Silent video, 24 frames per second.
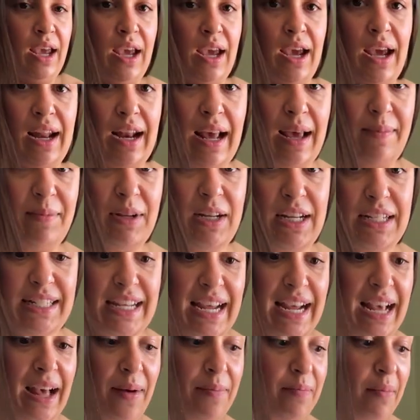And I'm going to
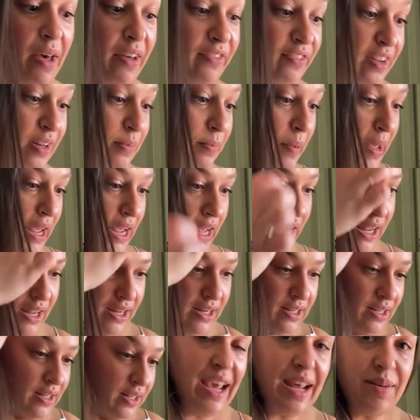take a muffin
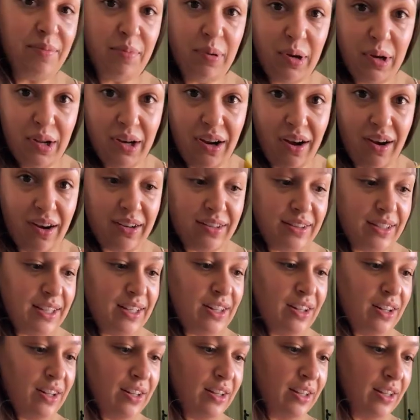pan and put our
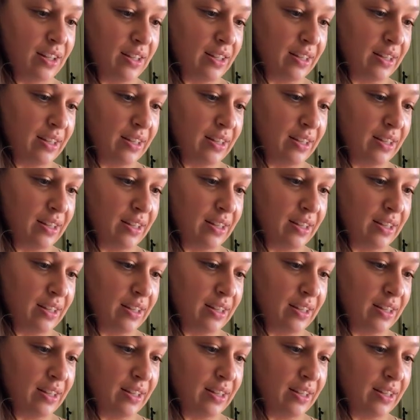little